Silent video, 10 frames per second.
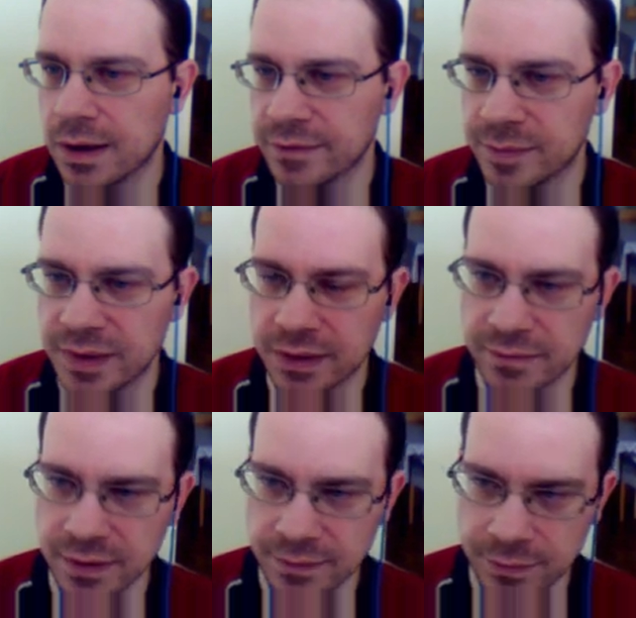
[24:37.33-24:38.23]
I will play
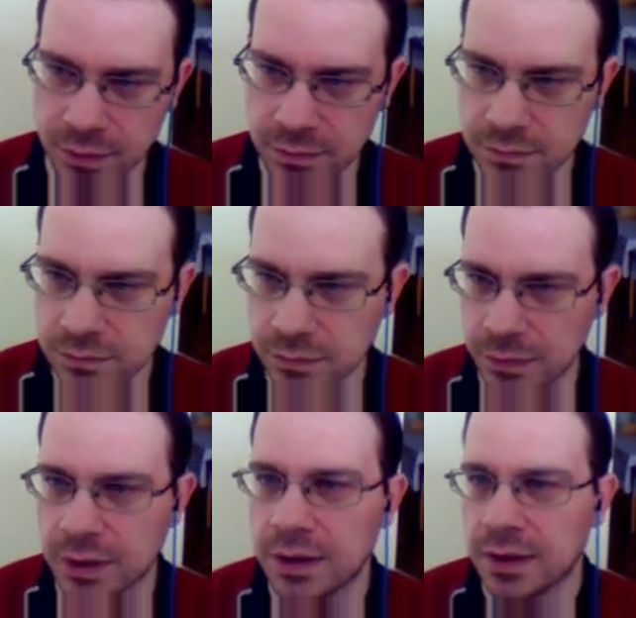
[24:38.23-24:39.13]
queen e4
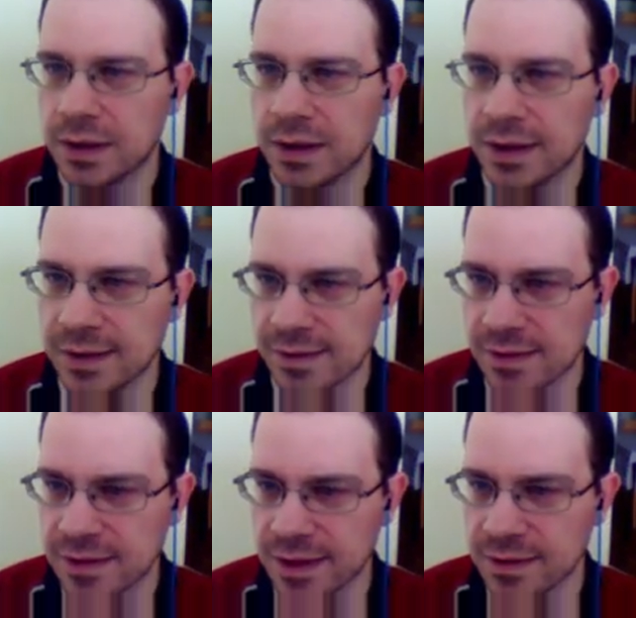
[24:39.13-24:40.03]
as
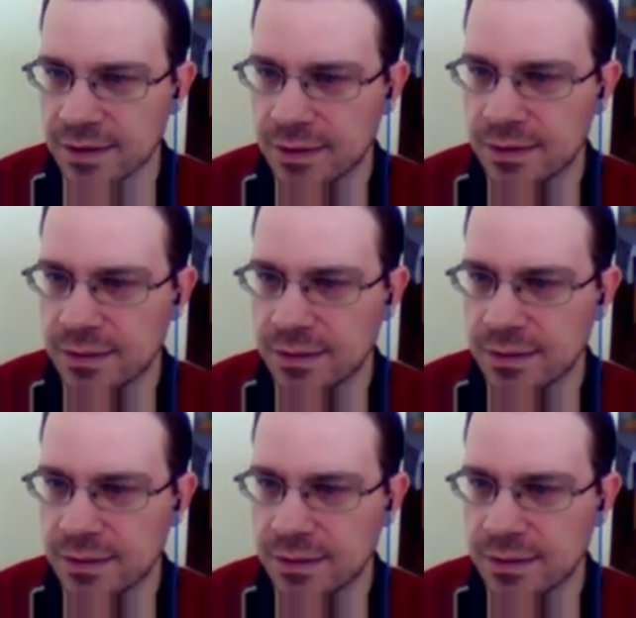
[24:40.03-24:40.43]
intended.